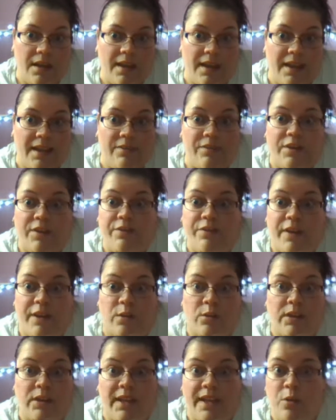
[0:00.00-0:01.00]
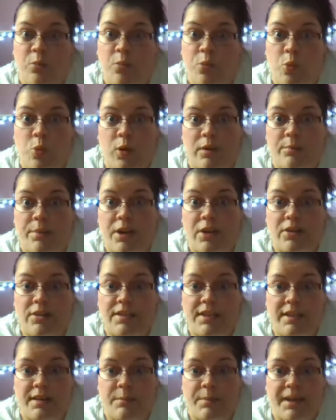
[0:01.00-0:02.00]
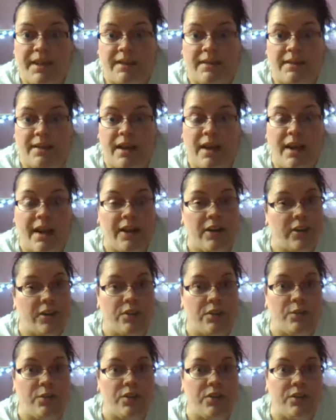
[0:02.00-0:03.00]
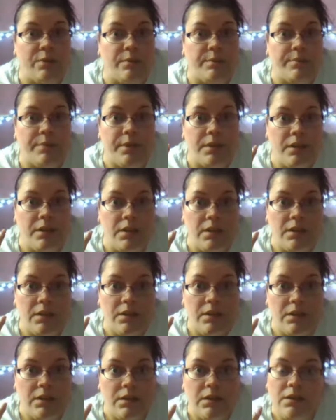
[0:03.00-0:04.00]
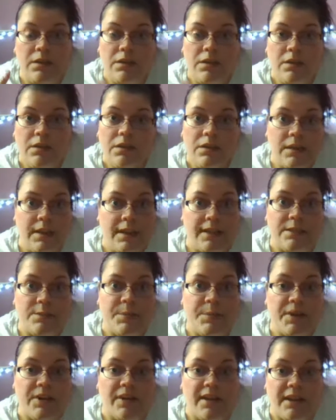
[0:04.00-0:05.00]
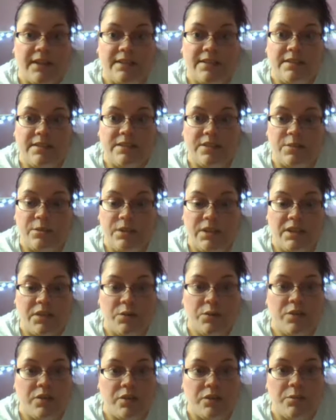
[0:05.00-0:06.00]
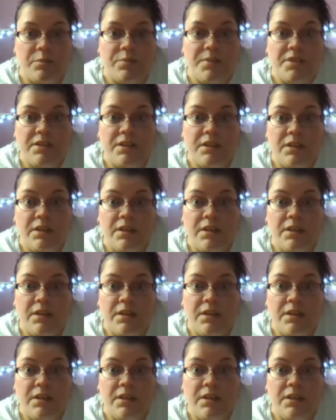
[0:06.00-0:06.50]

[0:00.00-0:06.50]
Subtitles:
even if I only help one person, my entire YouTube experience doing the YouTubes,